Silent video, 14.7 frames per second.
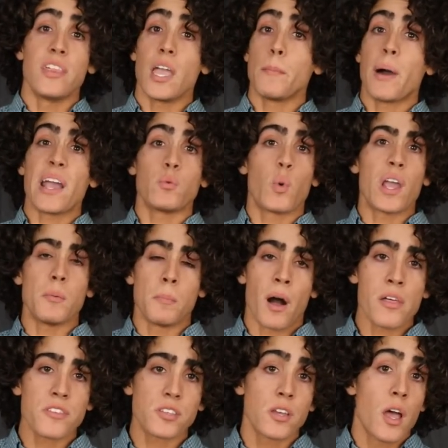They might wait
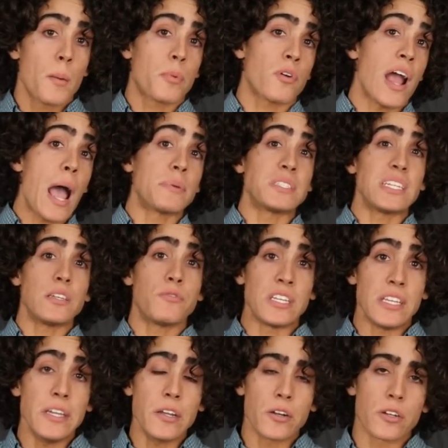months, perhaps
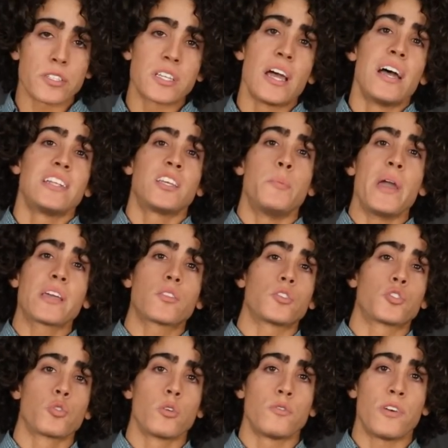even years, to make the
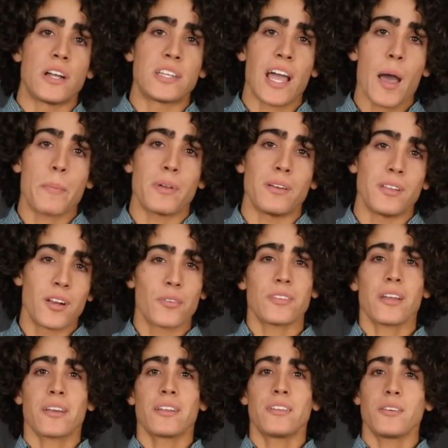true event happen. You know what
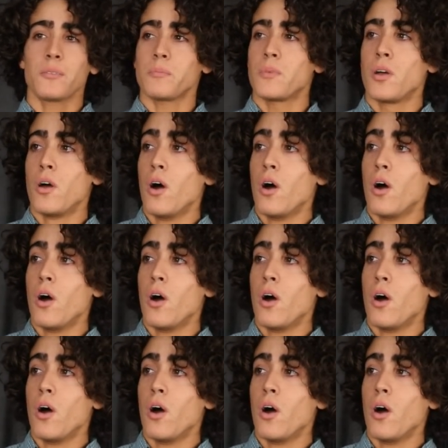they're gonna do?